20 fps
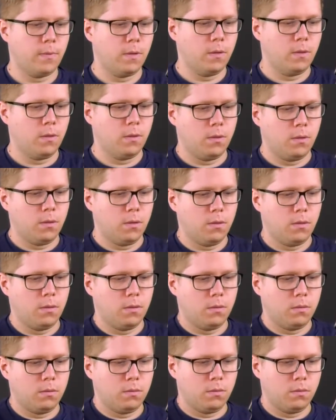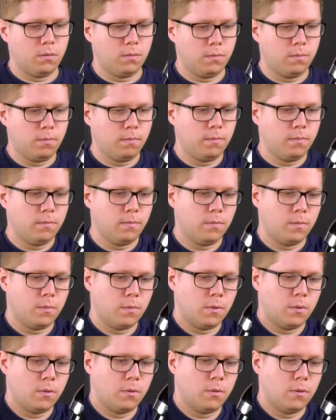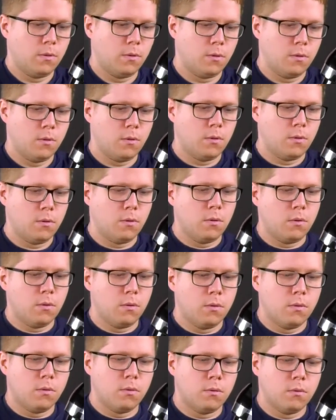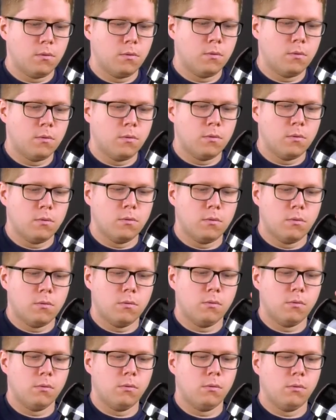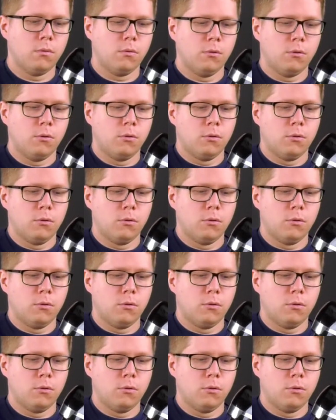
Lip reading: No one is speaking in this clip.